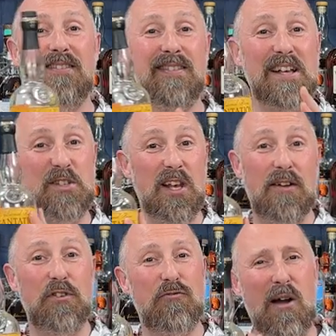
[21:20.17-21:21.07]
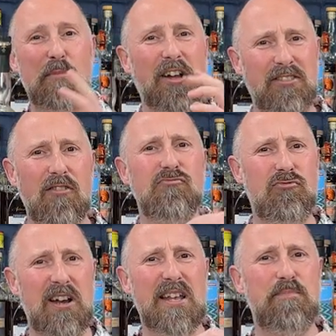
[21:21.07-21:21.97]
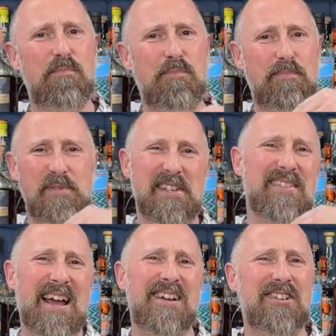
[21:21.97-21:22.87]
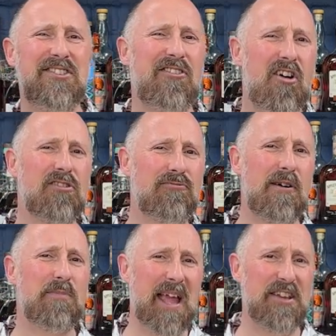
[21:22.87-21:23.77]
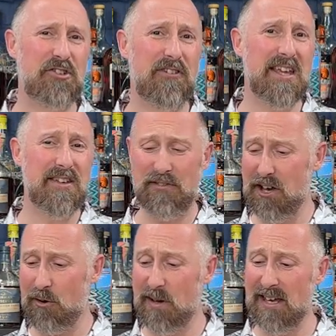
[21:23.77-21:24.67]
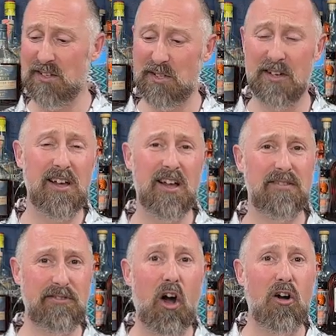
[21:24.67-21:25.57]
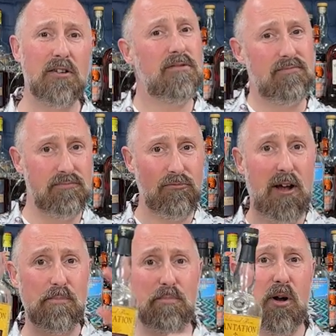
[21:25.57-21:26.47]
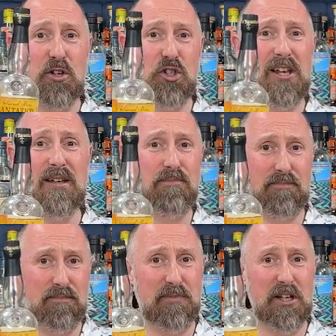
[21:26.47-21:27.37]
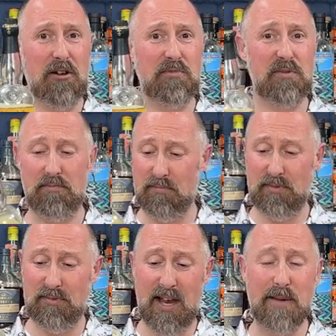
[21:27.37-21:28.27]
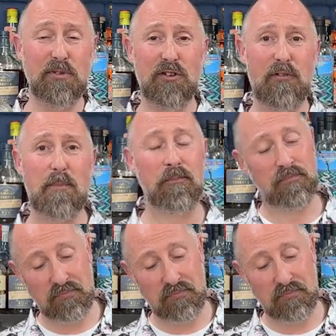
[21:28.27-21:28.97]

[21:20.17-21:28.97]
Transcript: That's a lovely rum. I don't really sit that in the dark rum category, even though it is dark rum by sheer, you know, name of the rum.